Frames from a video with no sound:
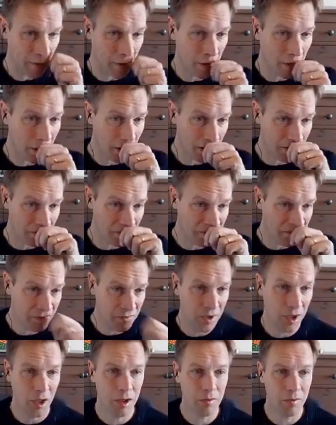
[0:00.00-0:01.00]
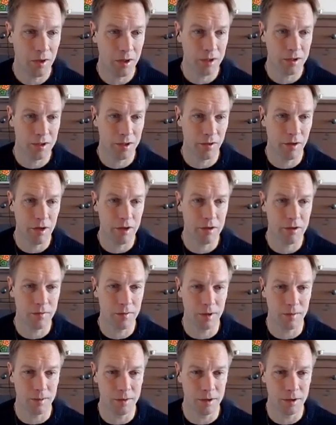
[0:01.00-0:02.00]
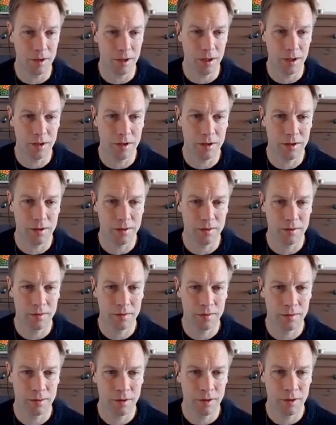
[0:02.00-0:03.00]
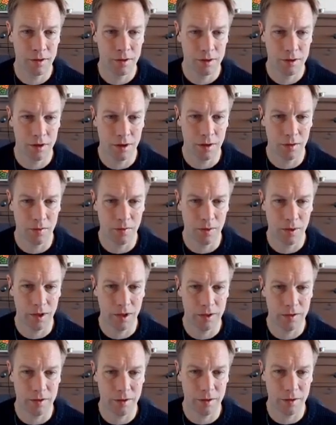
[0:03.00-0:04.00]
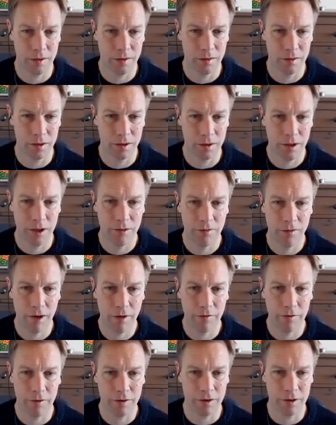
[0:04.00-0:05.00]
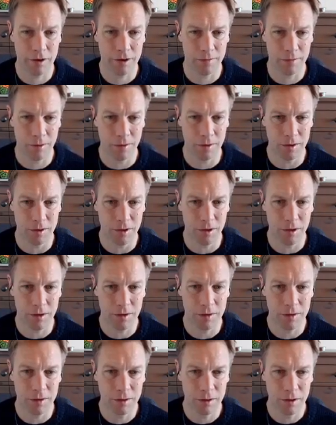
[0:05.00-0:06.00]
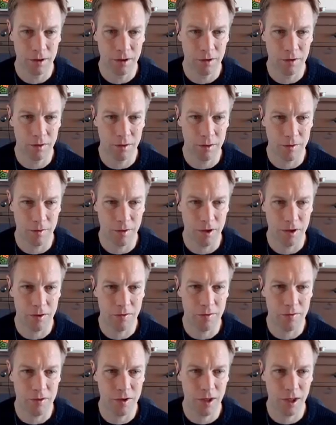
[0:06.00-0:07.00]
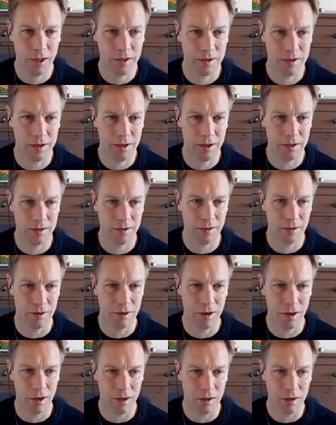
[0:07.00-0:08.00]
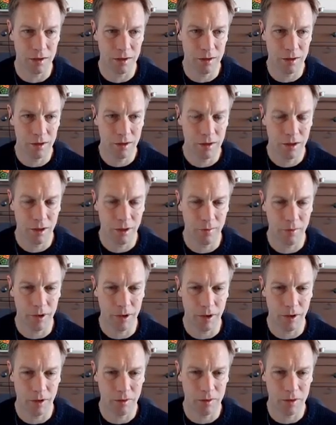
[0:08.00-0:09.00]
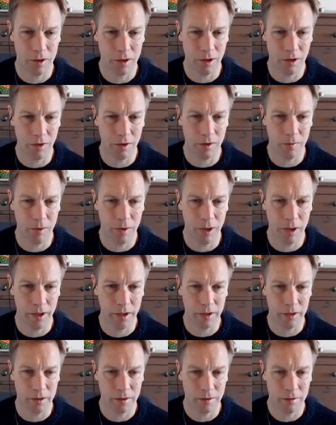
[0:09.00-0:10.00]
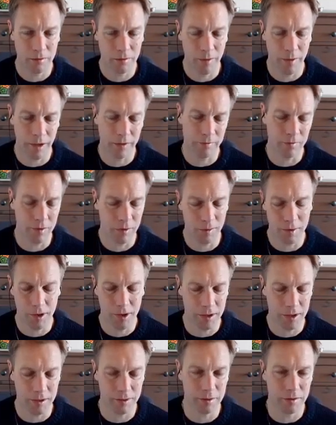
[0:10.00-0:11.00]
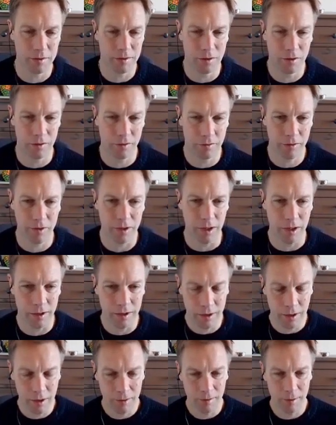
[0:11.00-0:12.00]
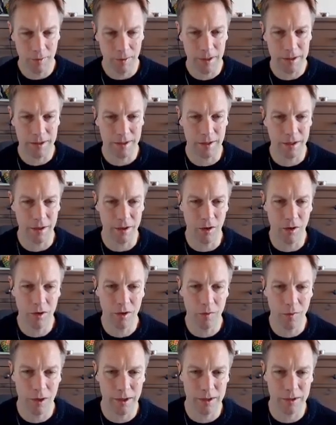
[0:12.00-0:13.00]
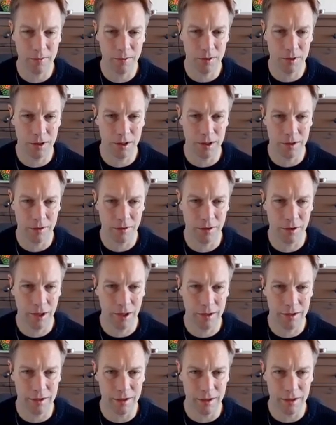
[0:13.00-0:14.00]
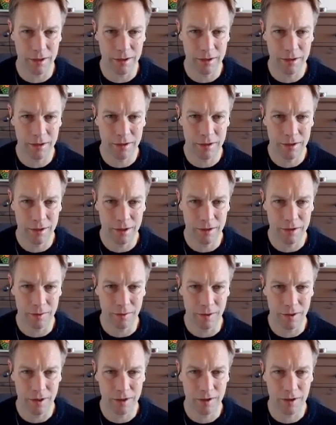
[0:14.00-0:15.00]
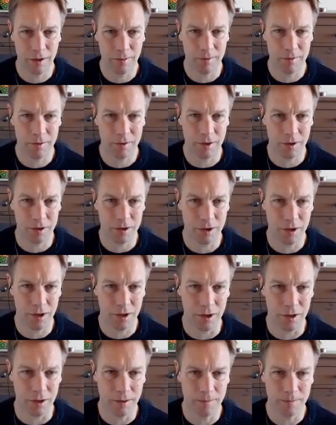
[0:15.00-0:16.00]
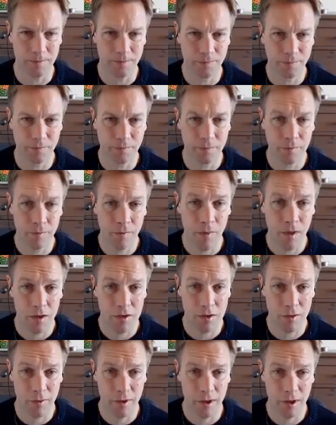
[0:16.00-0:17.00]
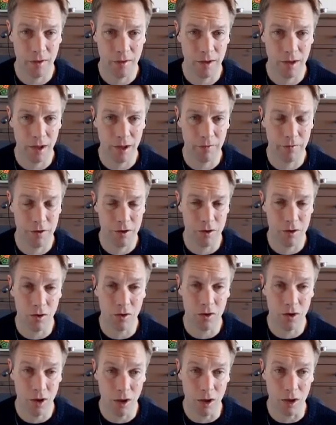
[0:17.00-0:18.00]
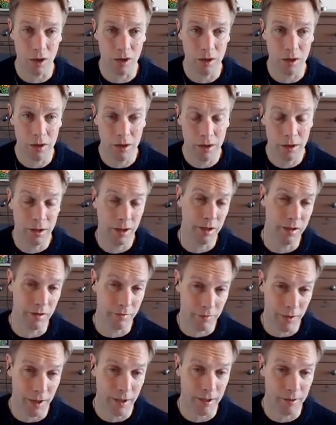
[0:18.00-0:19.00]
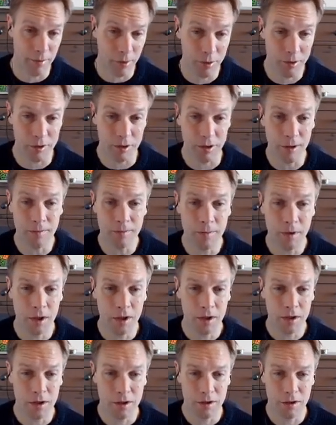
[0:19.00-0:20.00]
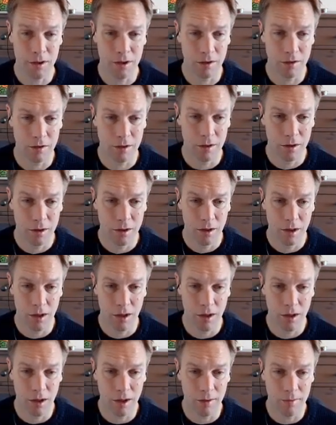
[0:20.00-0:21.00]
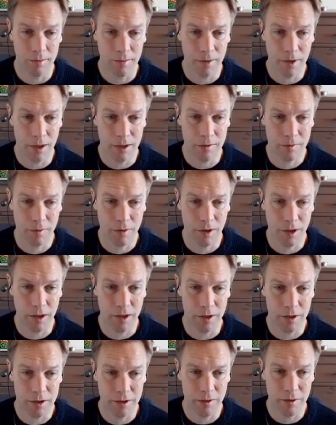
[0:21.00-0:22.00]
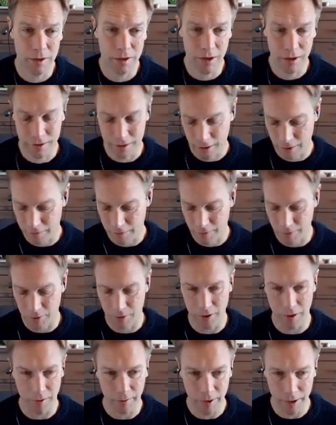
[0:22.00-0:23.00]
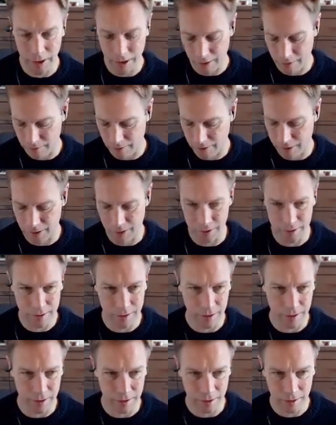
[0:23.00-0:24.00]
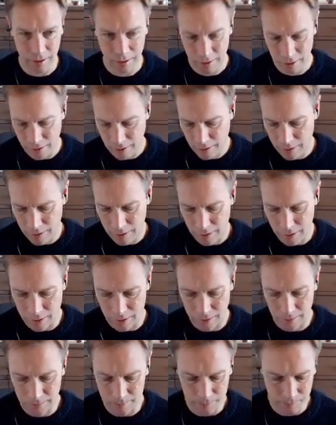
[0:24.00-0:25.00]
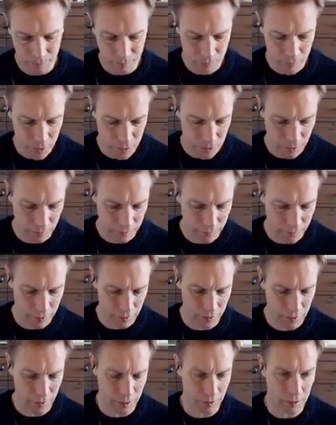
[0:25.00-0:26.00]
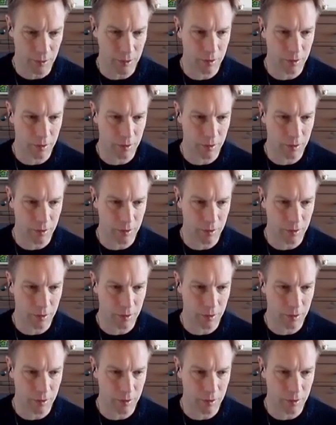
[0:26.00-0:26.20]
Um, otherwise, there are some numbers in the list. So we need to dereference this pointer which because we've checked that it's not null, and we know that the only way, we haven't completely gone through yet, but basically the only way this pointer gets created is with this type of structure here. So we know that if it's not null, it's a valid pointer. So um, that's why there's no kind of safety block here. We can add one here saying um, safety.